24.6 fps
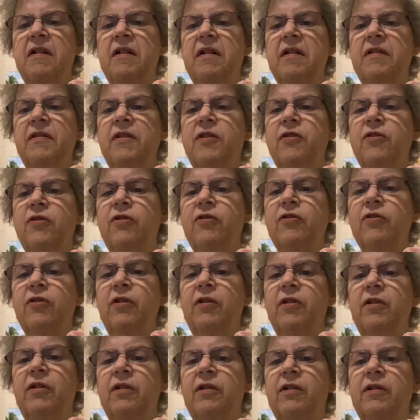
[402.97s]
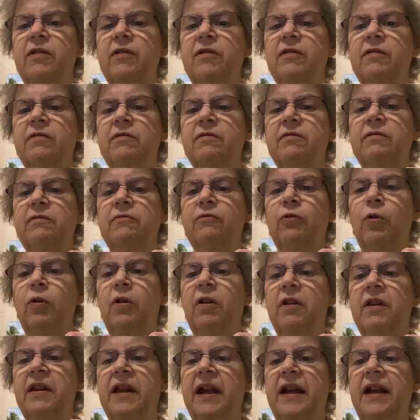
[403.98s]
This is a
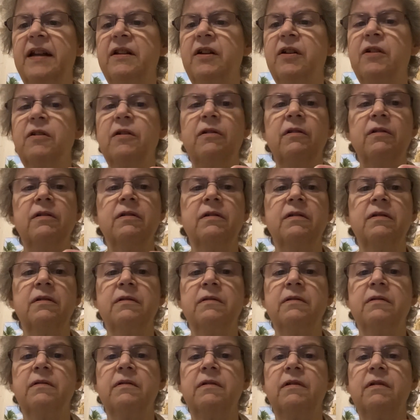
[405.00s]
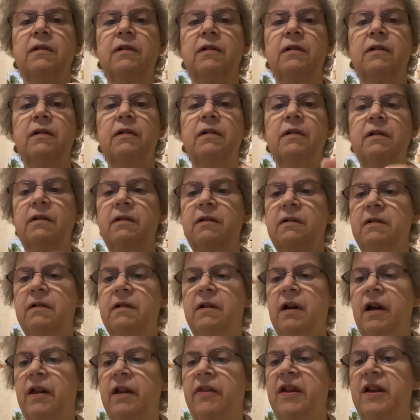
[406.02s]
Royal Langnickel.
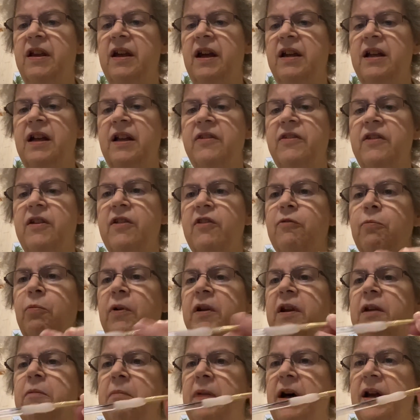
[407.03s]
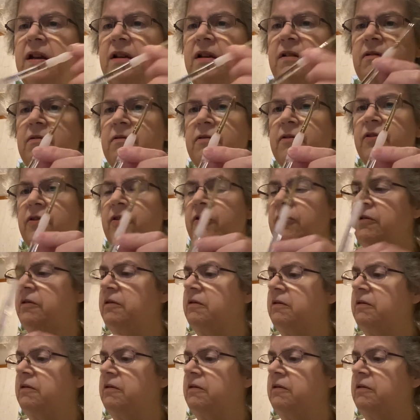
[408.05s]
I think I got this one at Michael's.